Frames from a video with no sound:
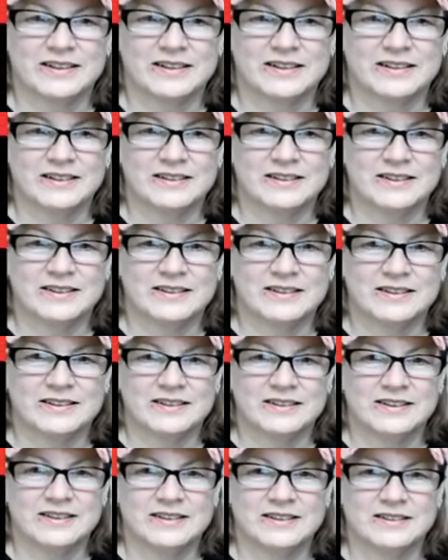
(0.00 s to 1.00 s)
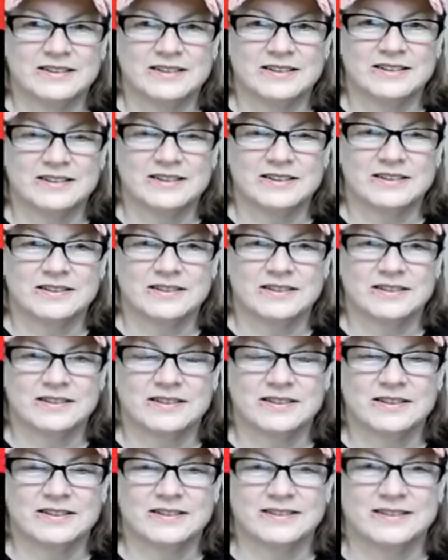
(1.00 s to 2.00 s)

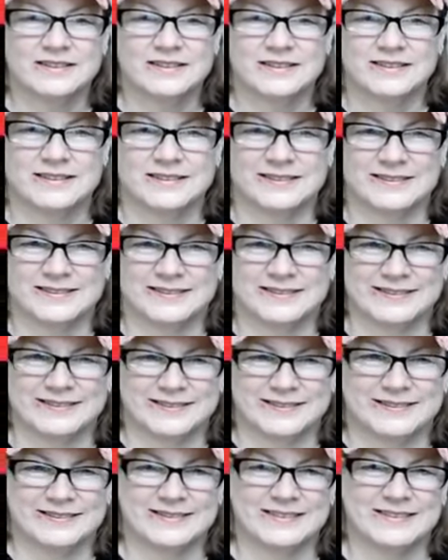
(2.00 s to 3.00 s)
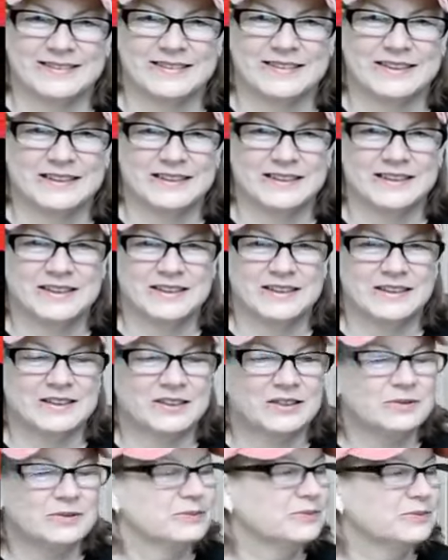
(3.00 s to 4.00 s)

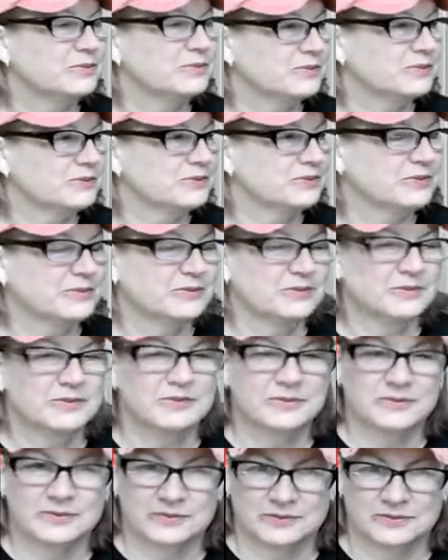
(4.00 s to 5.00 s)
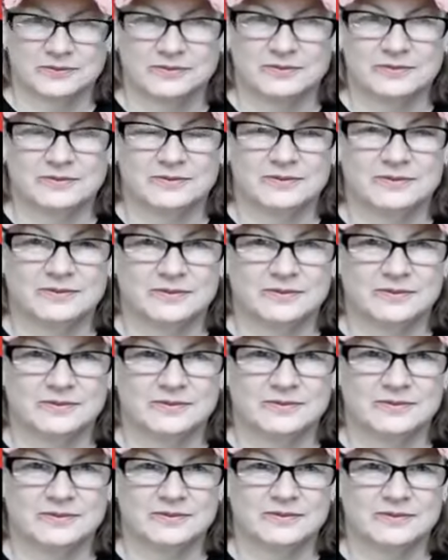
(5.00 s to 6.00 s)

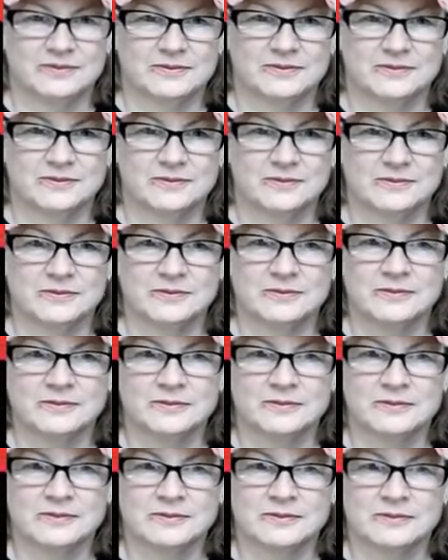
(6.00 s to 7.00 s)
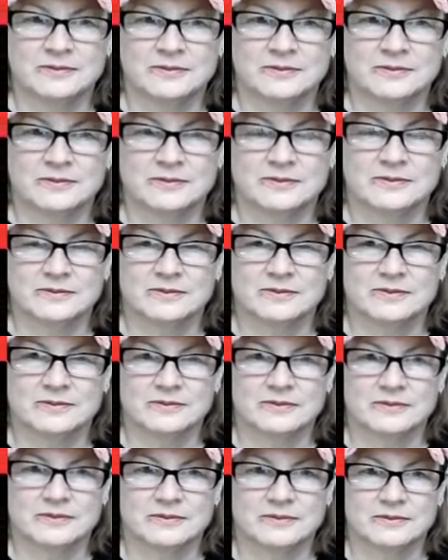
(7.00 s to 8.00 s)
[no speech]